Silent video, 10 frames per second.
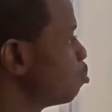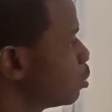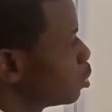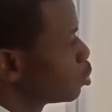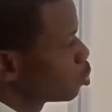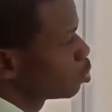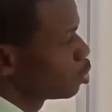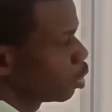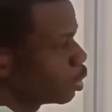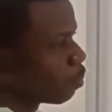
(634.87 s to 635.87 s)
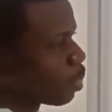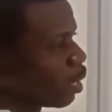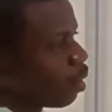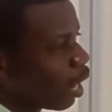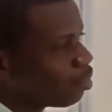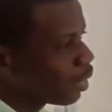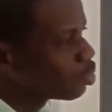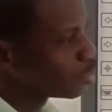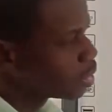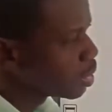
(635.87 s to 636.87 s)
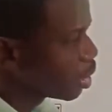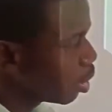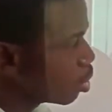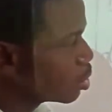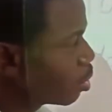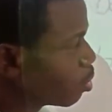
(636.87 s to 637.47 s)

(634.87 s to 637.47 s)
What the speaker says: be to God. I write to discuss